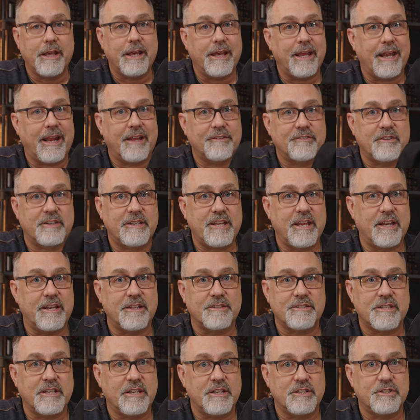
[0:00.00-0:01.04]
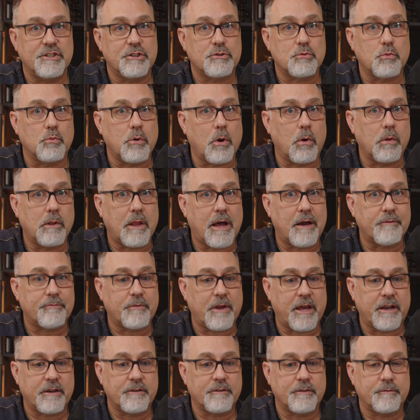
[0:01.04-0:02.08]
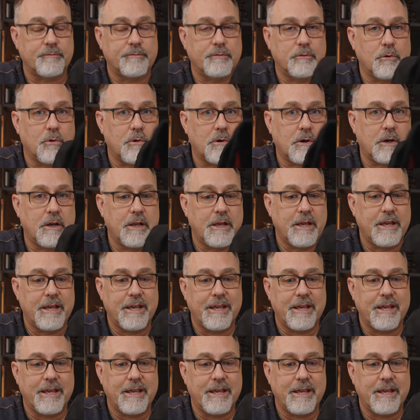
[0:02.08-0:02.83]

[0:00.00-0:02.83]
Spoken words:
it has a tendency to just roll off right on the floor.